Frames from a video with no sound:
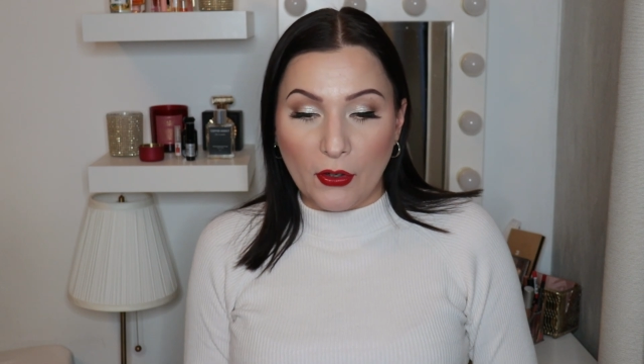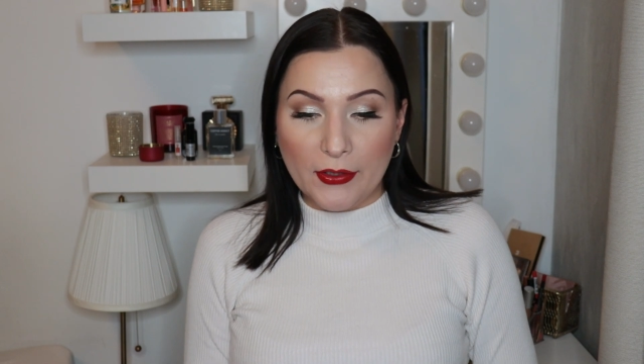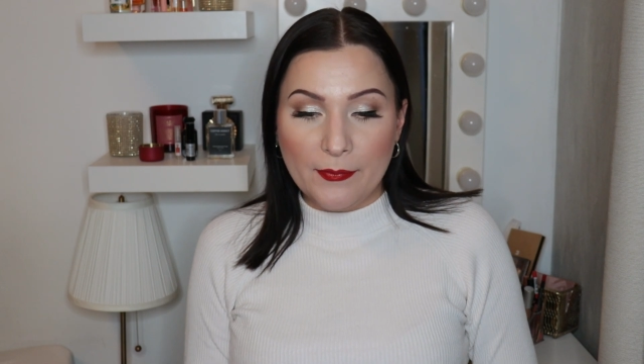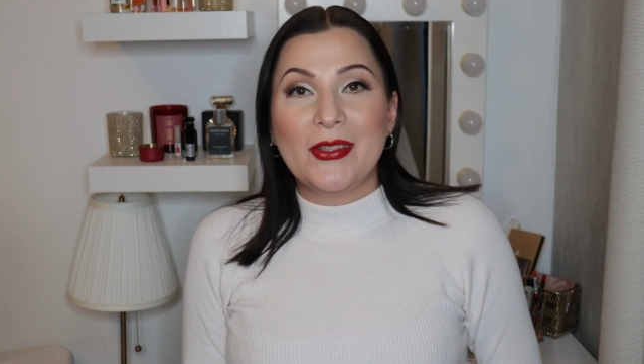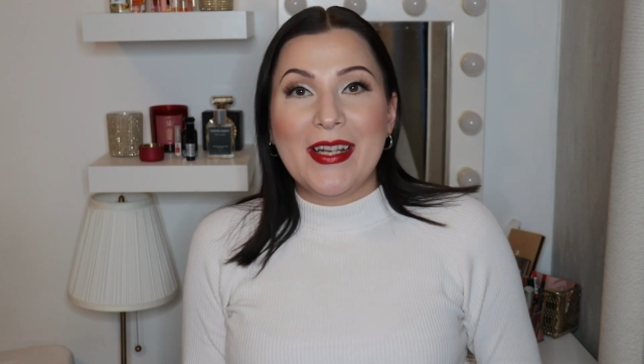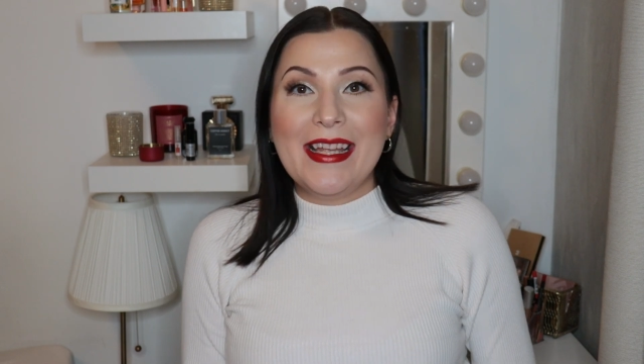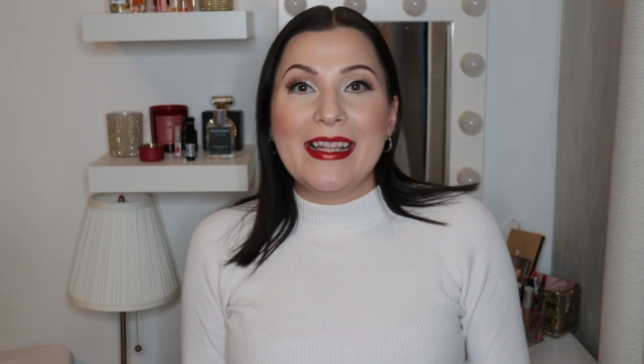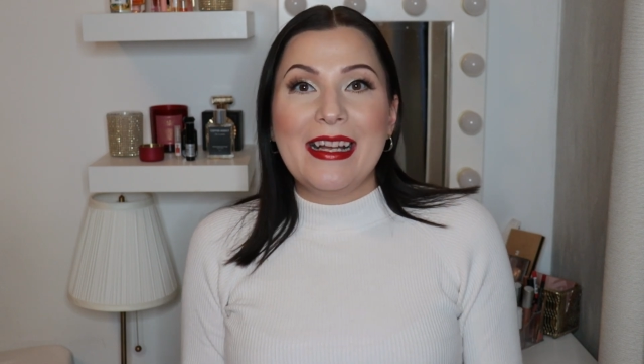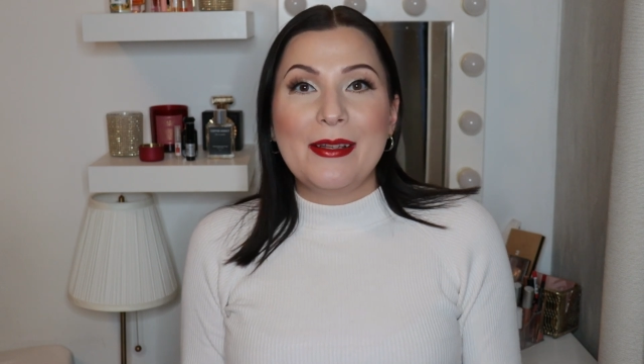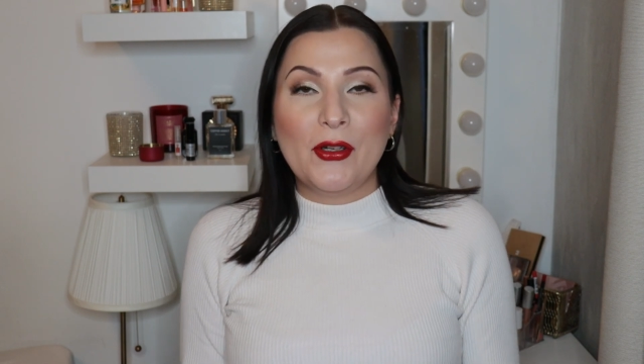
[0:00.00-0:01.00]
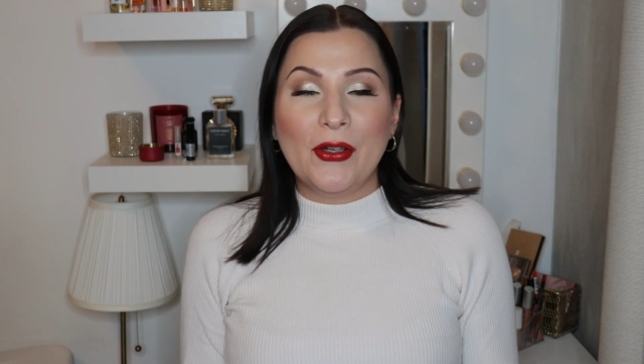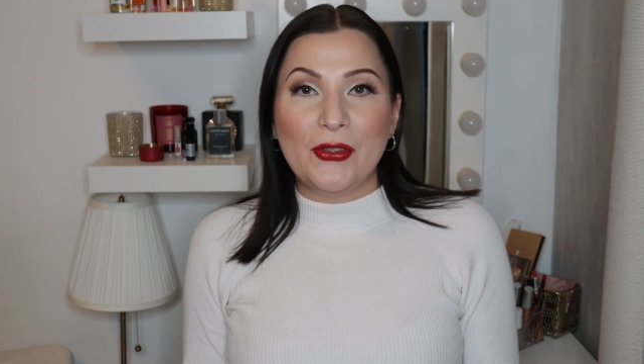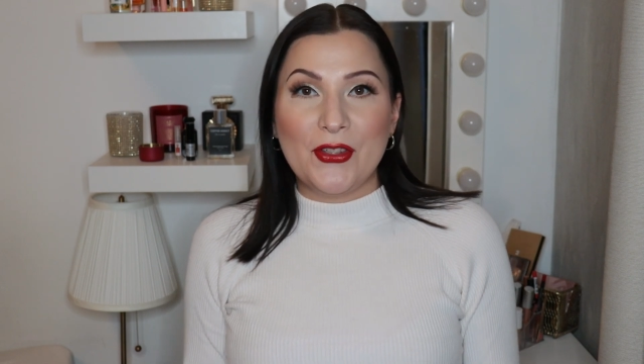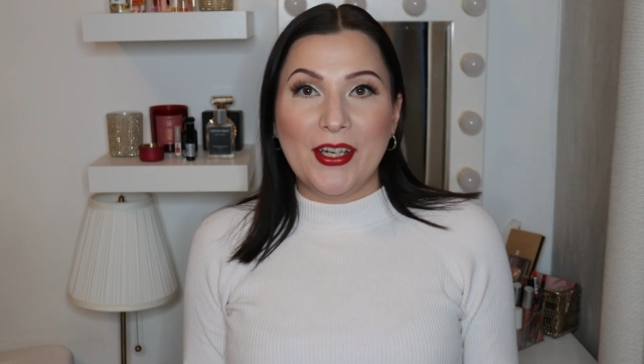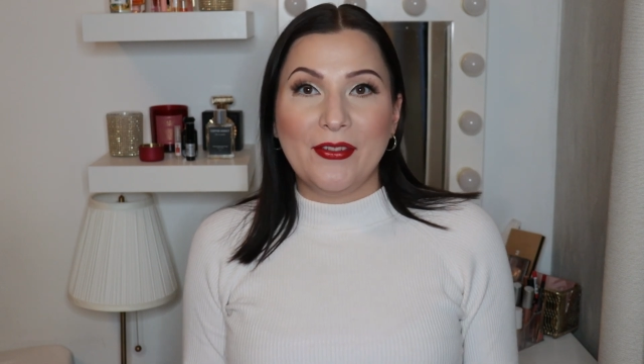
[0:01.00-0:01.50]
on. Today I'm
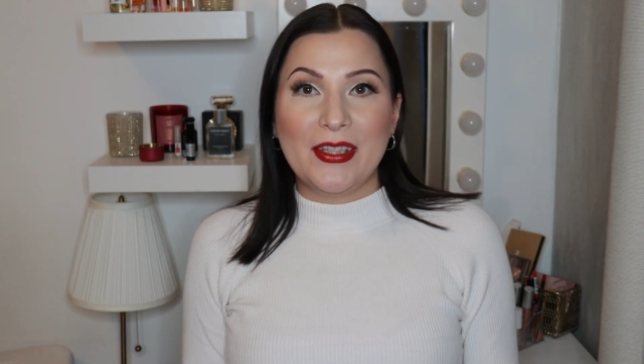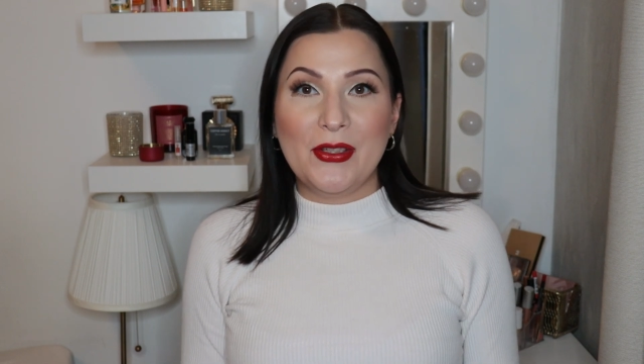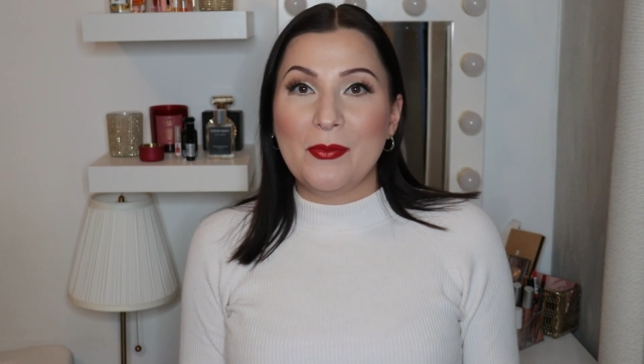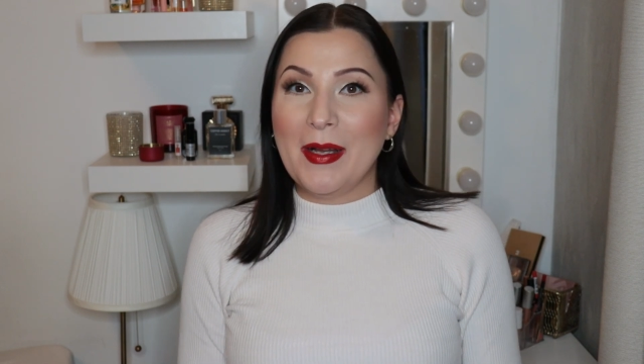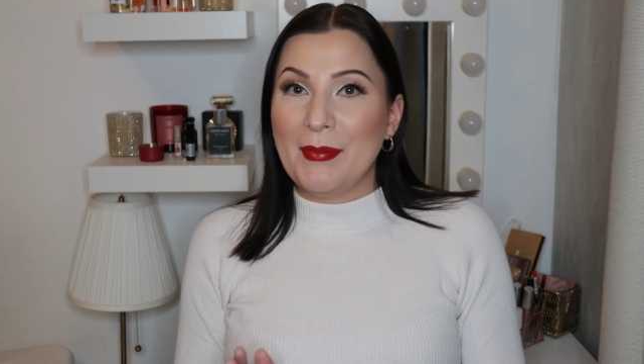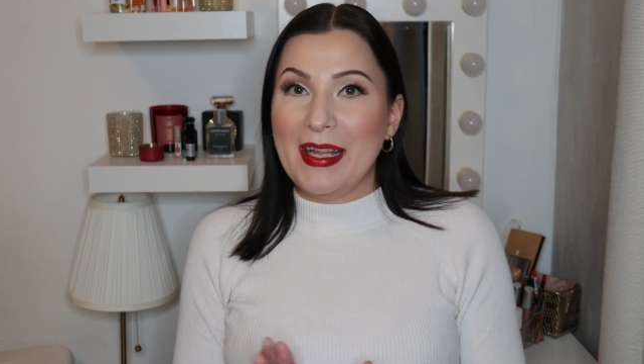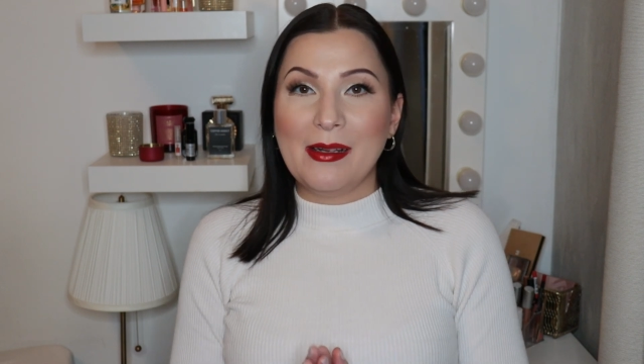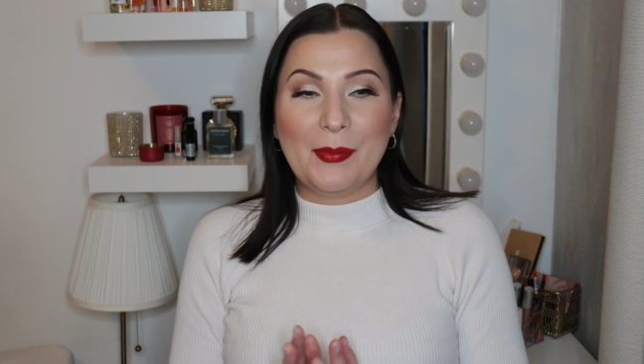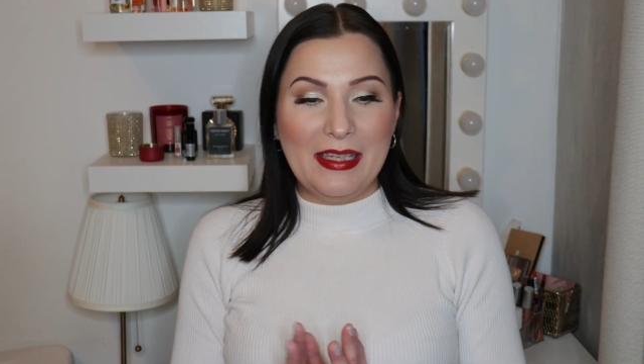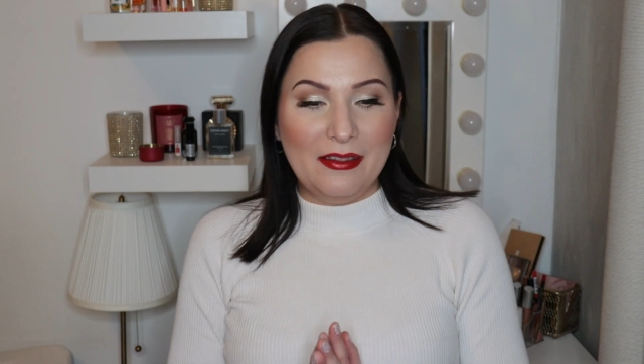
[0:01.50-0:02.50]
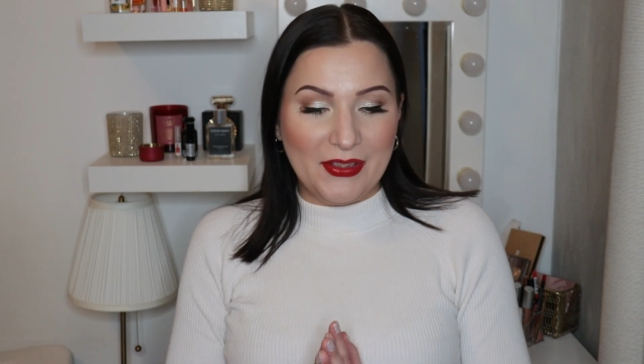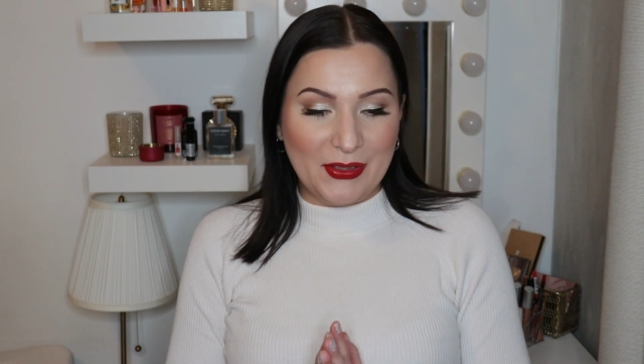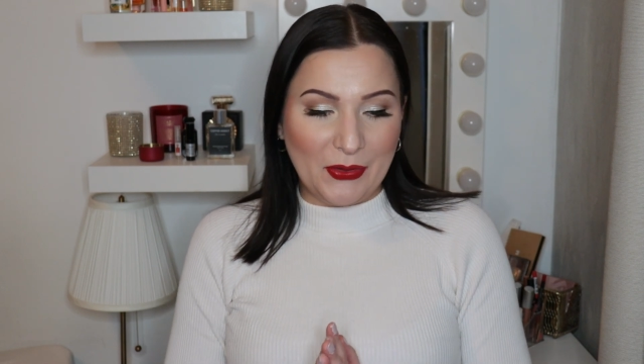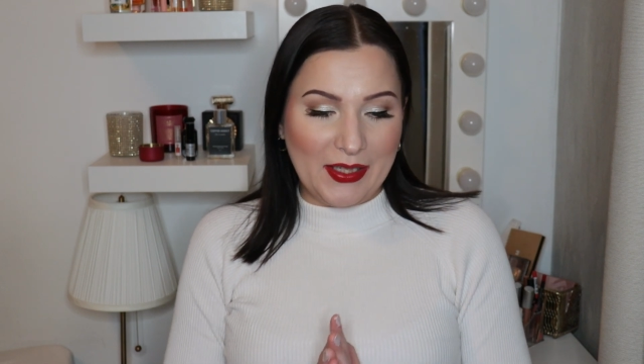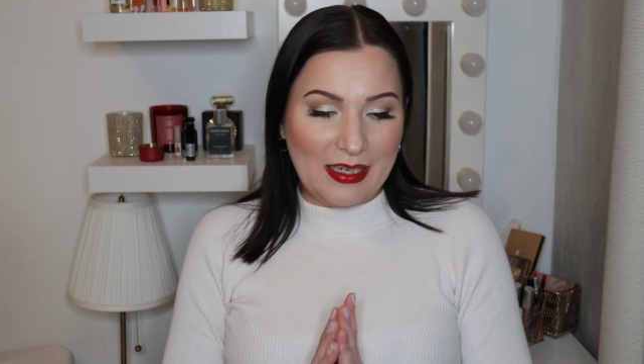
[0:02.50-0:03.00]
going to share with you my makeup
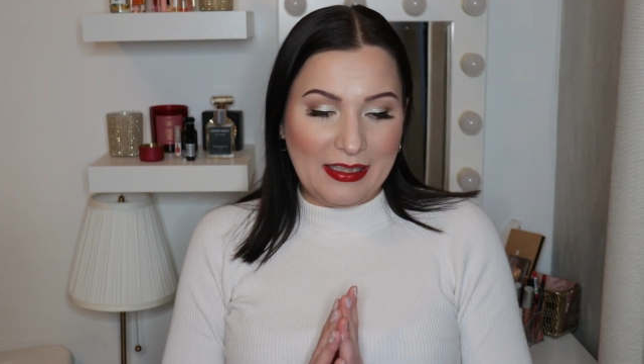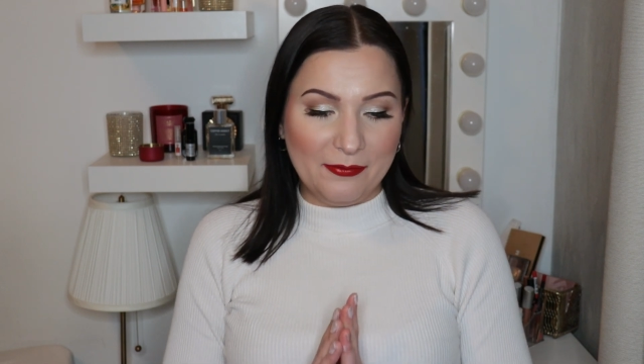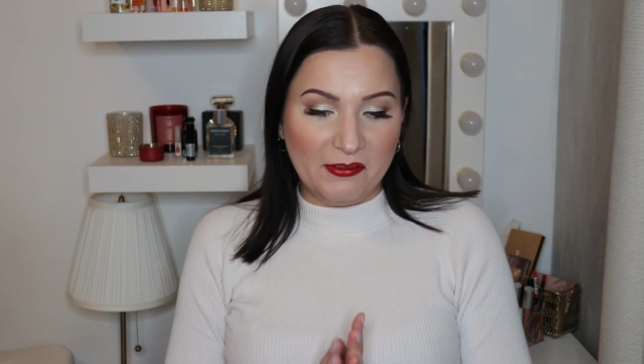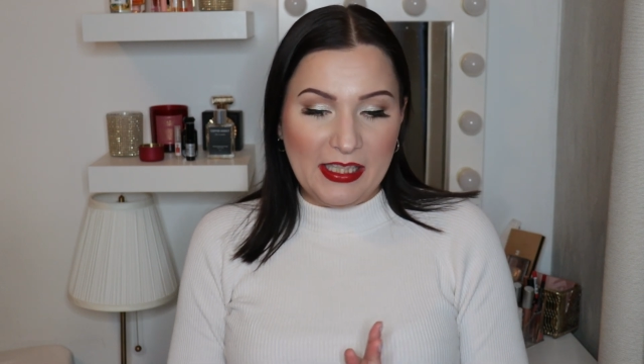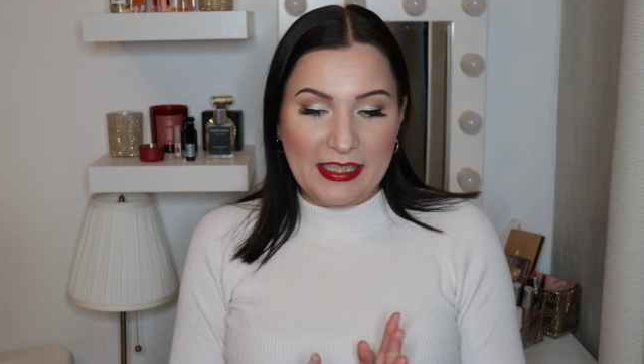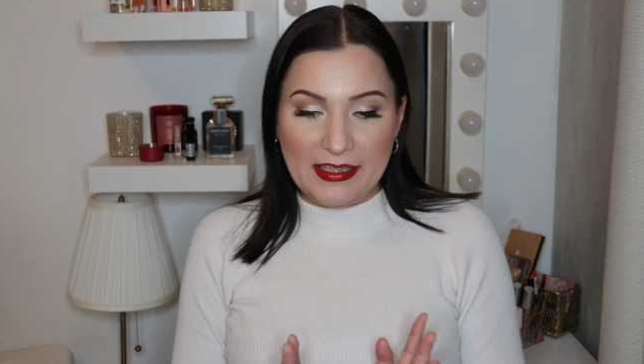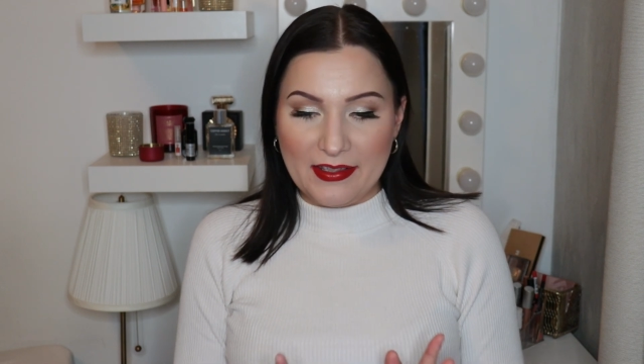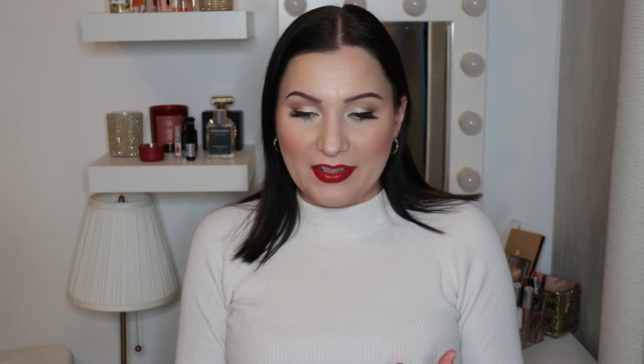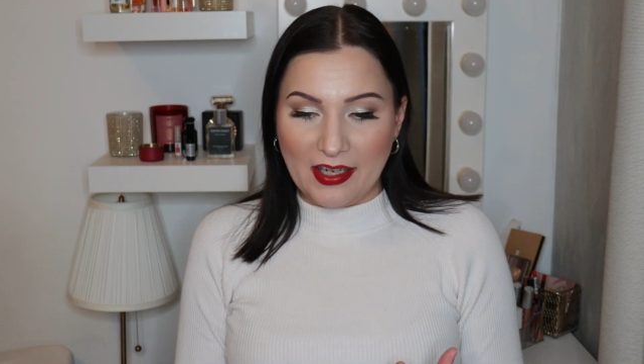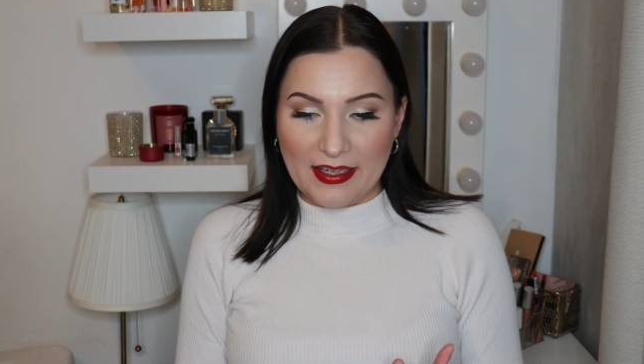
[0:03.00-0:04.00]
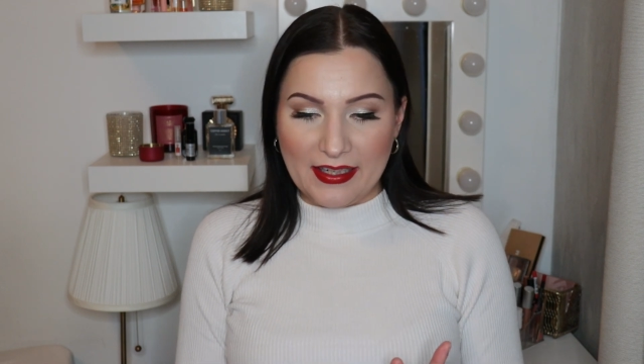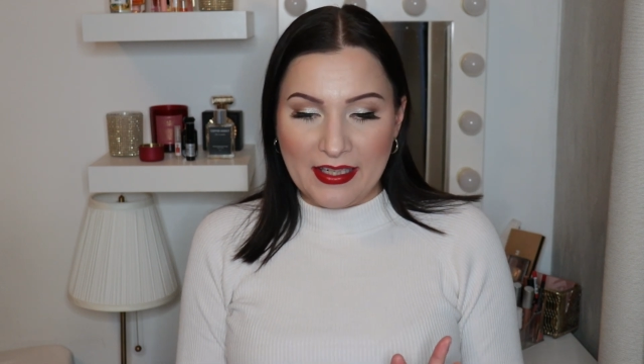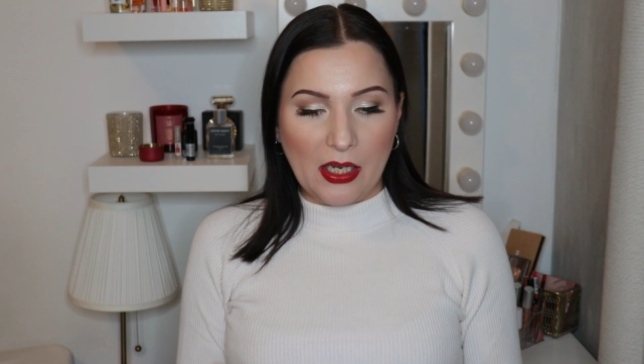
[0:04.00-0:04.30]
inventory. I am really excited.